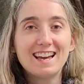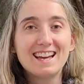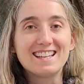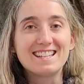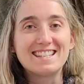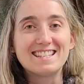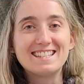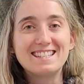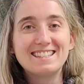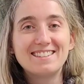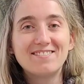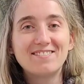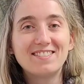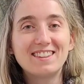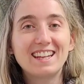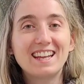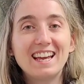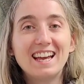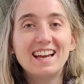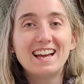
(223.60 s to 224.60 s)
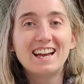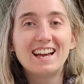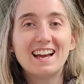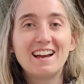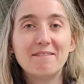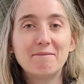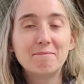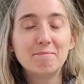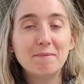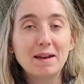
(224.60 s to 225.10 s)
Yes.
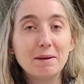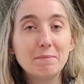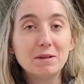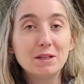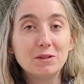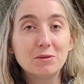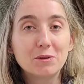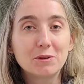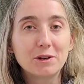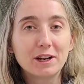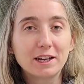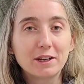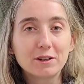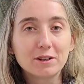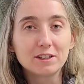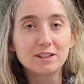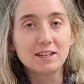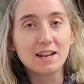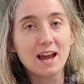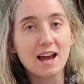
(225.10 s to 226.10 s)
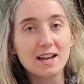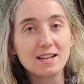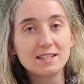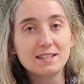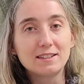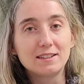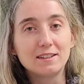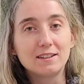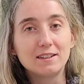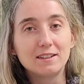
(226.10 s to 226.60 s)
Maybe you
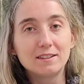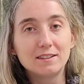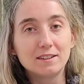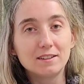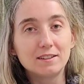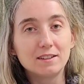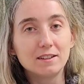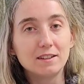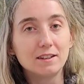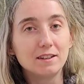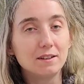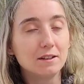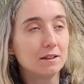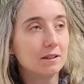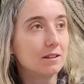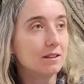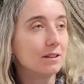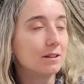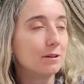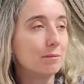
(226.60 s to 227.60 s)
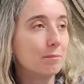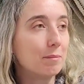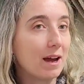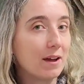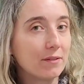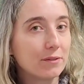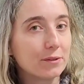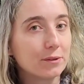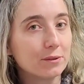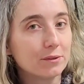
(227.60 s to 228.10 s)
recognize the
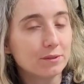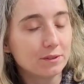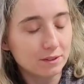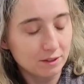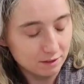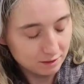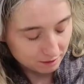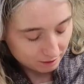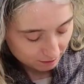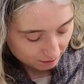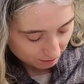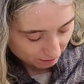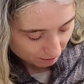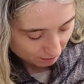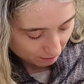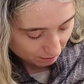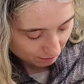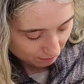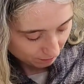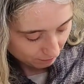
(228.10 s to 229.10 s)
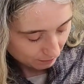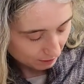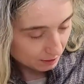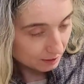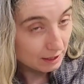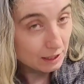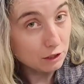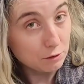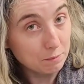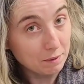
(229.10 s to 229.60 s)
pattern, the
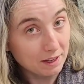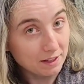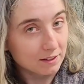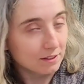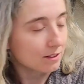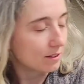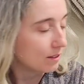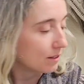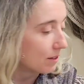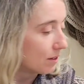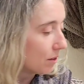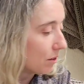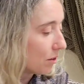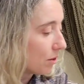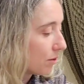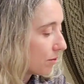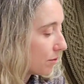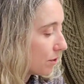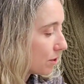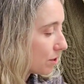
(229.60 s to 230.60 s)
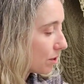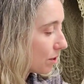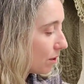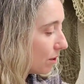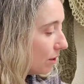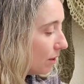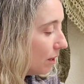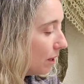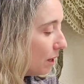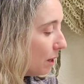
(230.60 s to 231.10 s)
stitch pattern of the
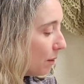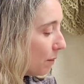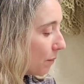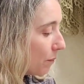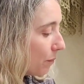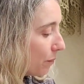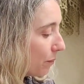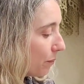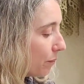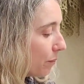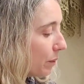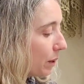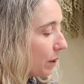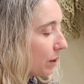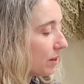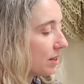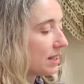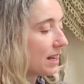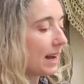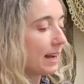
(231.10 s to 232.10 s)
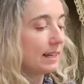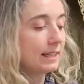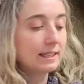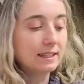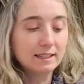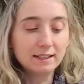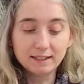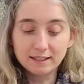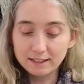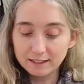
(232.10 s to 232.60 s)
shawl, because I
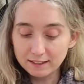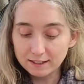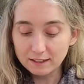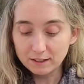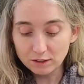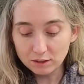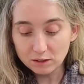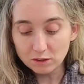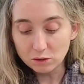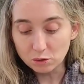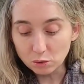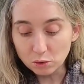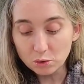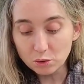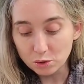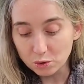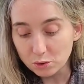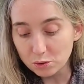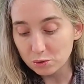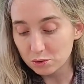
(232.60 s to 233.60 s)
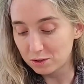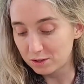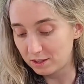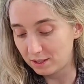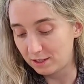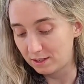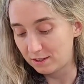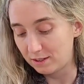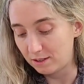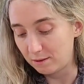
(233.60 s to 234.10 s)
do use
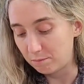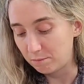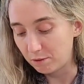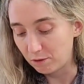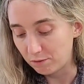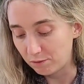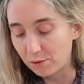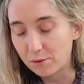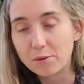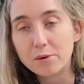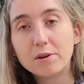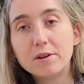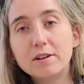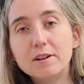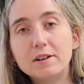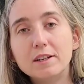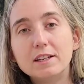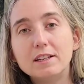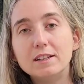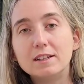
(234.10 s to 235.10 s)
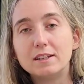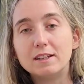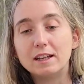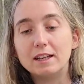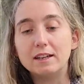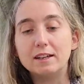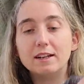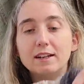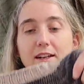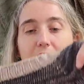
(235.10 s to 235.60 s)
it before in
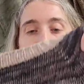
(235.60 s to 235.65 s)
the